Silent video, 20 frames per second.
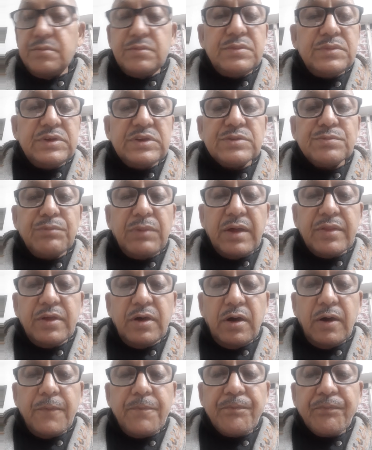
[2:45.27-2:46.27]
his
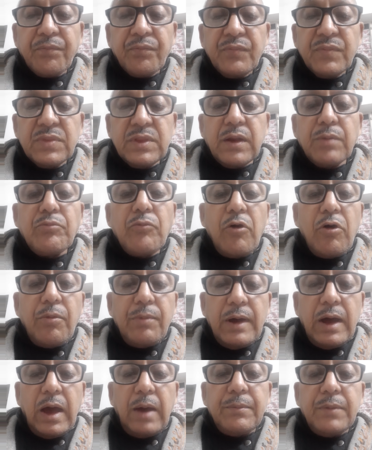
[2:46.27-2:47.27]
mother, that,
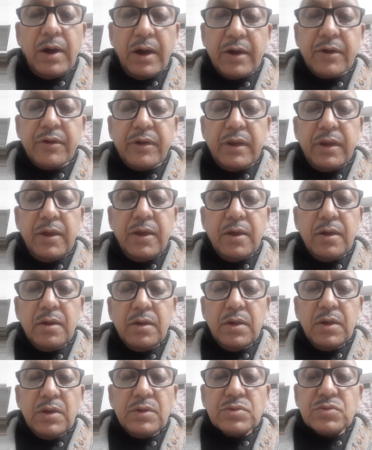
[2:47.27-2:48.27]
"Mom, I'm hungry."
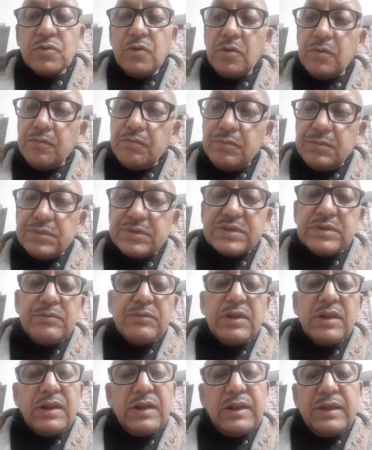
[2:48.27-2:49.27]
So
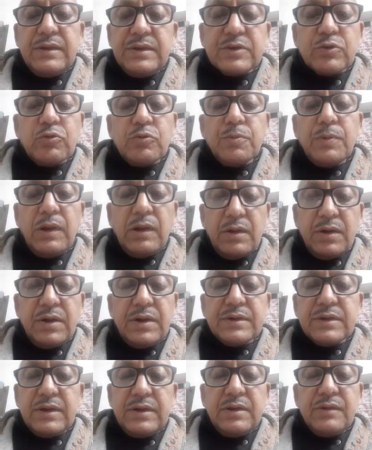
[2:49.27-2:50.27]
similarly, it could be
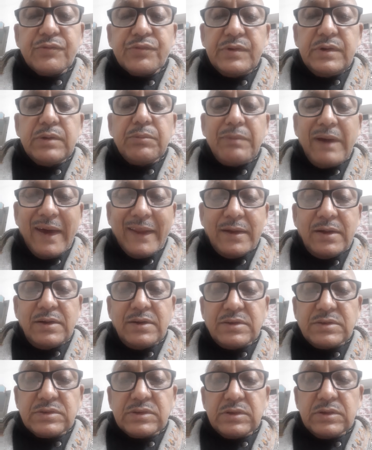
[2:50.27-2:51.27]
learned in different
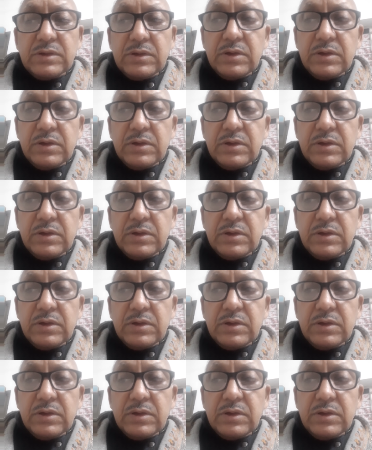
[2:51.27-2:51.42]
manners.